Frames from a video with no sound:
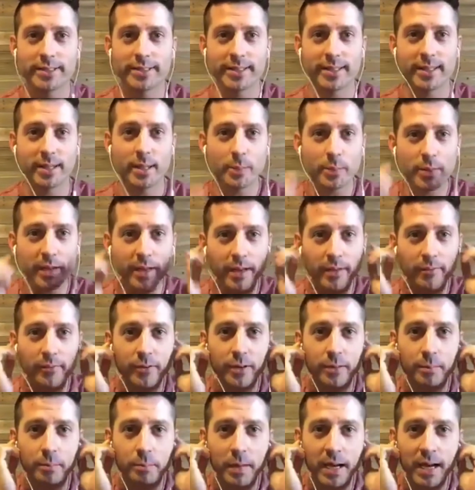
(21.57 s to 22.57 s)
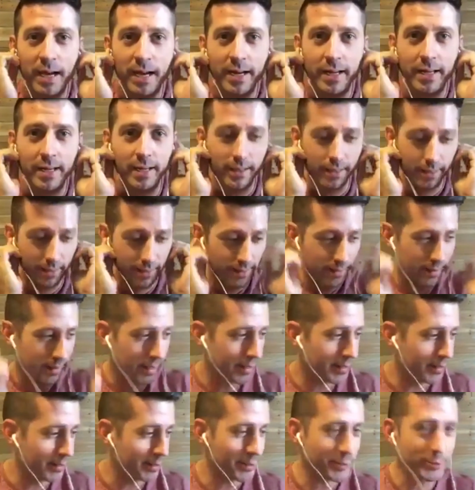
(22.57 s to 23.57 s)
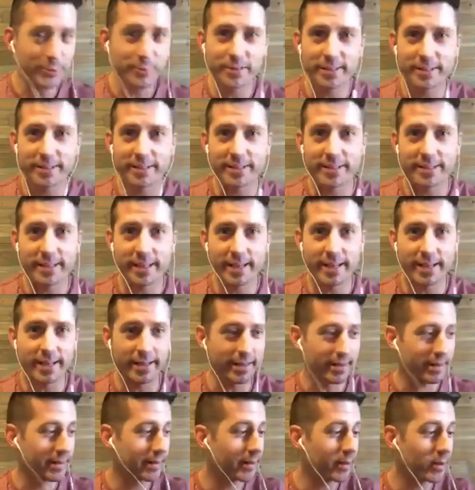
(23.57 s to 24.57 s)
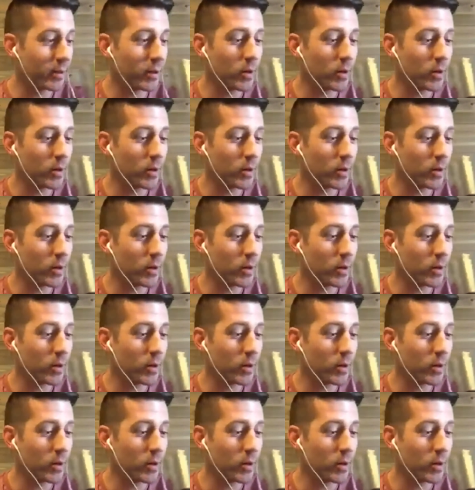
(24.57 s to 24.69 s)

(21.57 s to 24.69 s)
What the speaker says: is up, everybody? How you doing today?